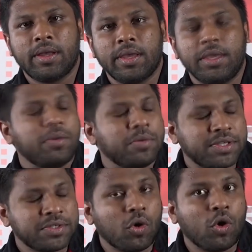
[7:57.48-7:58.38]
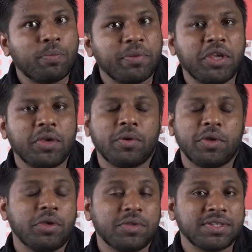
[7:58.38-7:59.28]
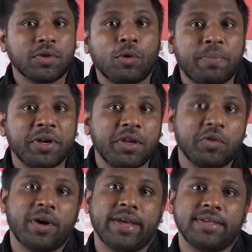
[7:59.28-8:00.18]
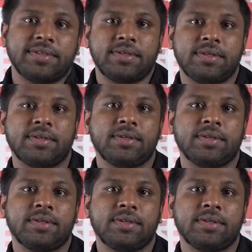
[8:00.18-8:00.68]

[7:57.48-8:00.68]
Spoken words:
you just open your eyes.